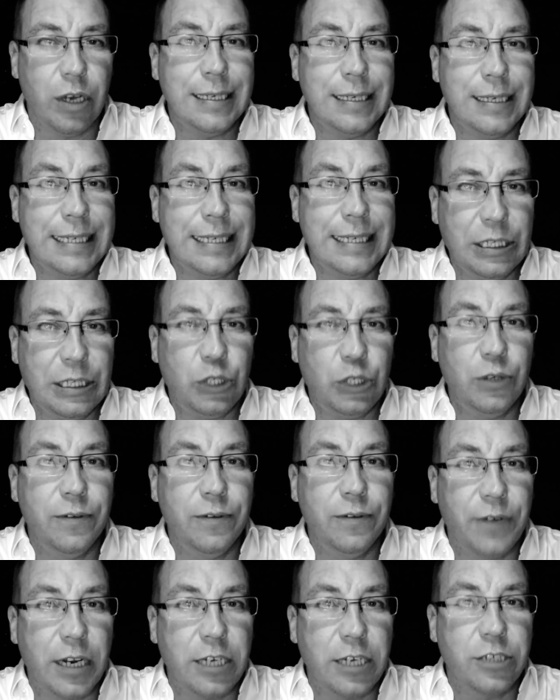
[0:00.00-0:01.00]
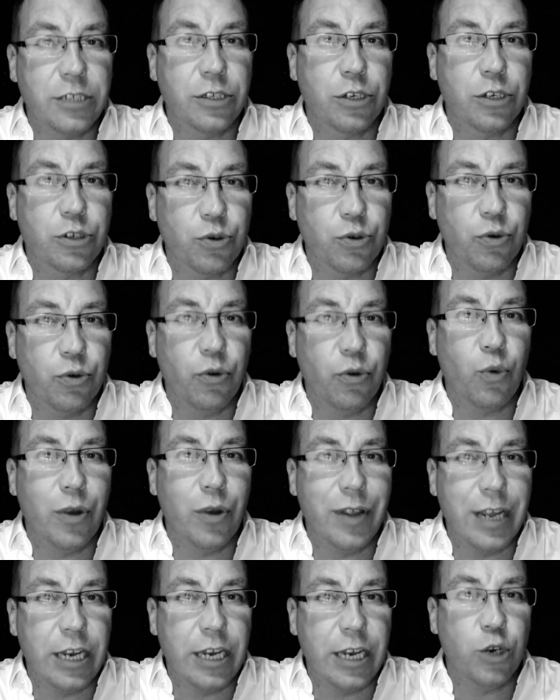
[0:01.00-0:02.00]
until you face the truth
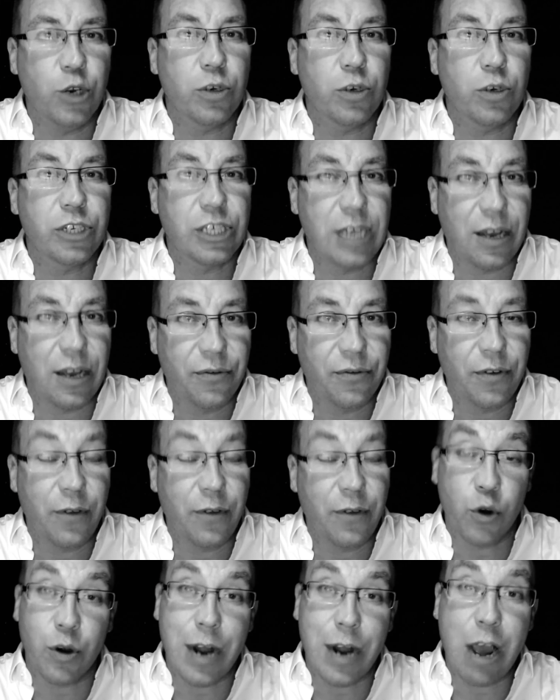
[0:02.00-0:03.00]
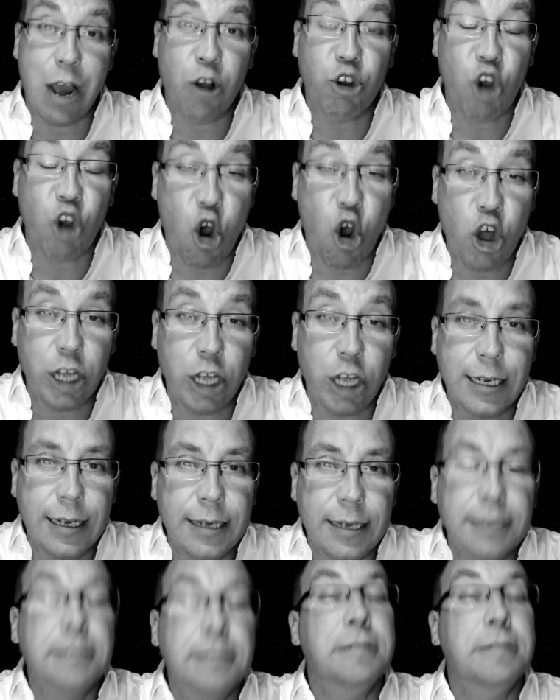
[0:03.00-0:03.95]
within yourself. If you're an alcoholic,